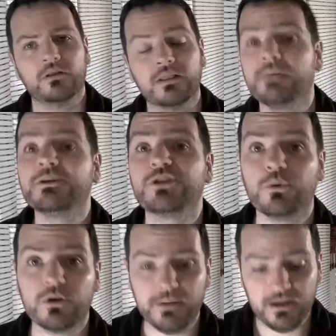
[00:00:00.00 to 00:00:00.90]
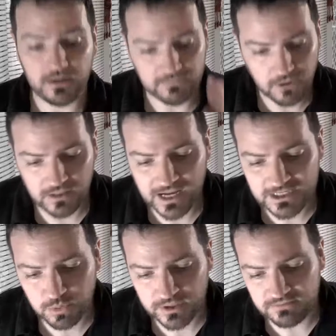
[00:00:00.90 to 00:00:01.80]
Let me show you what I mean. I've got
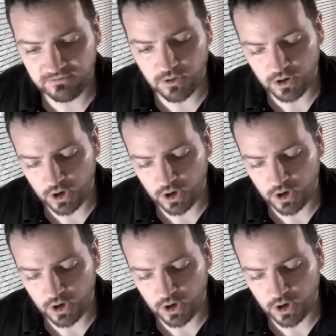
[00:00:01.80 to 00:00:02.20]
last week's vlog